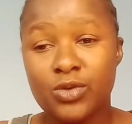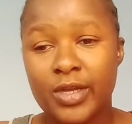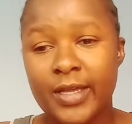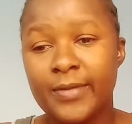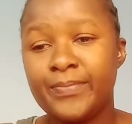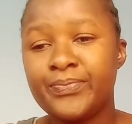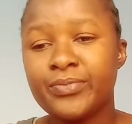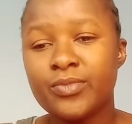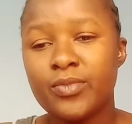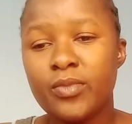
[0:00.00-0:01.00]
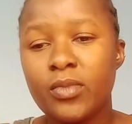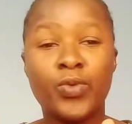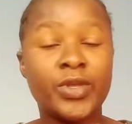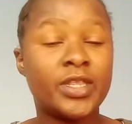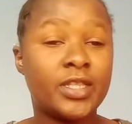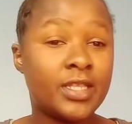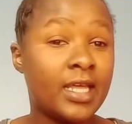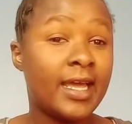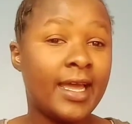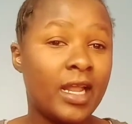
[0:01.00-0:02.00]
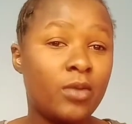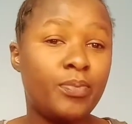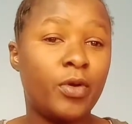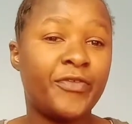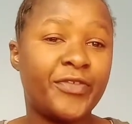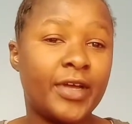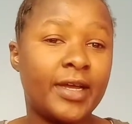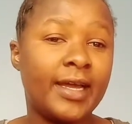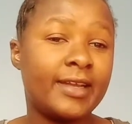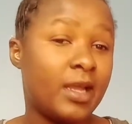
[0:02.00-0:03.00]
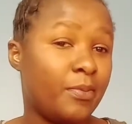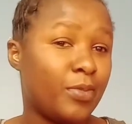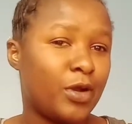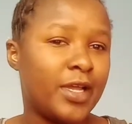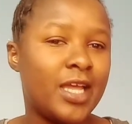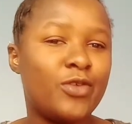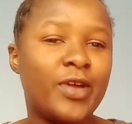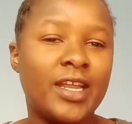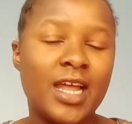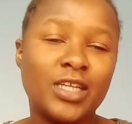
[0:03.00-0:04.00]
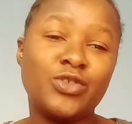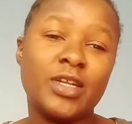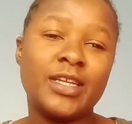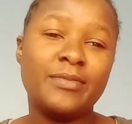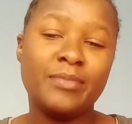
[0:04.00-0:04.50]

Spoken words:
Okay, with the help of an employer, you can actually